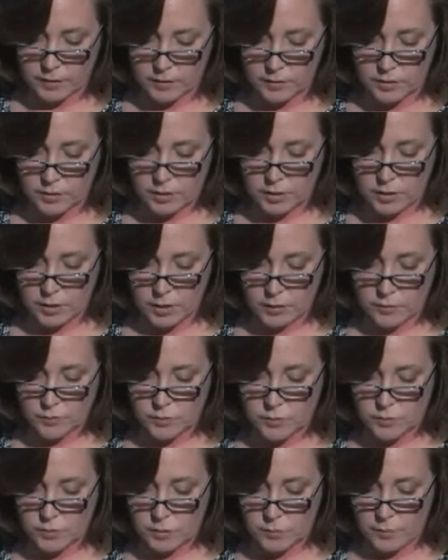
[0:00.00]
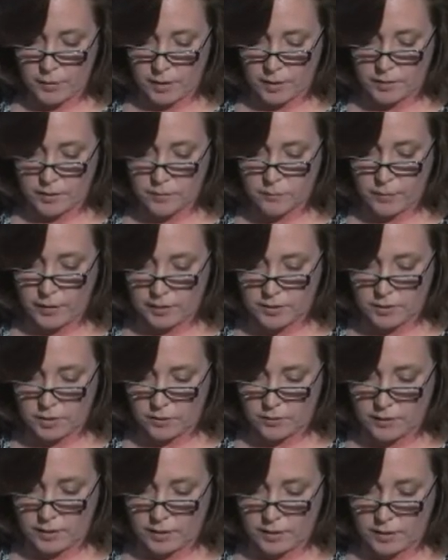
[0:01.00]
The Sloanes responded by
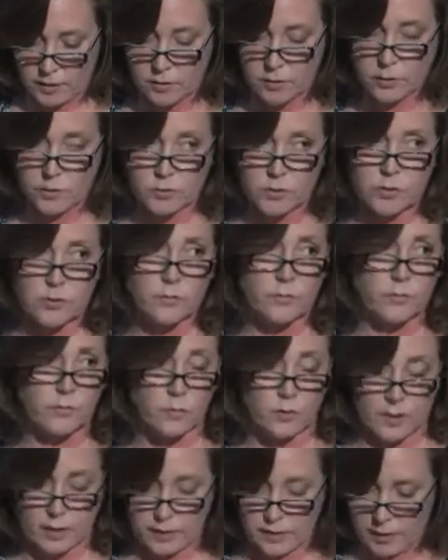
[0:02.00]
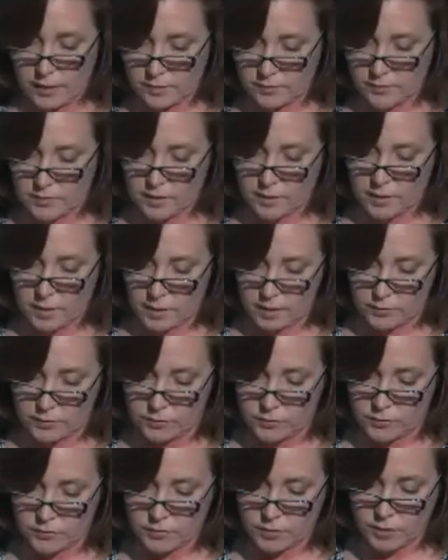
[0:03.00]
donating close to forty thousand
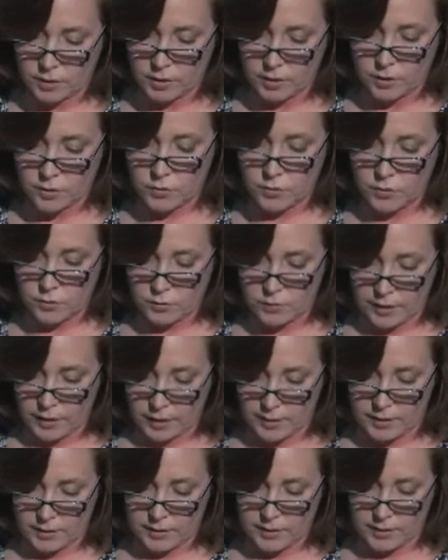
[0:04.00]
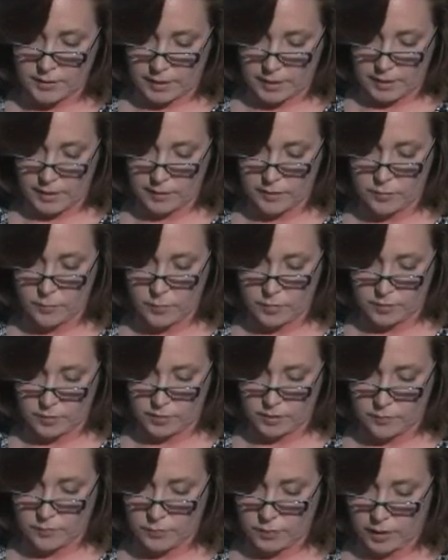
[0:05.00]
dollars to the N S A and the
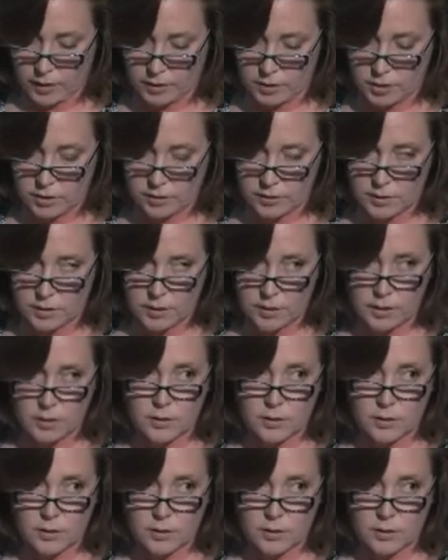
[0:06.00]
building project.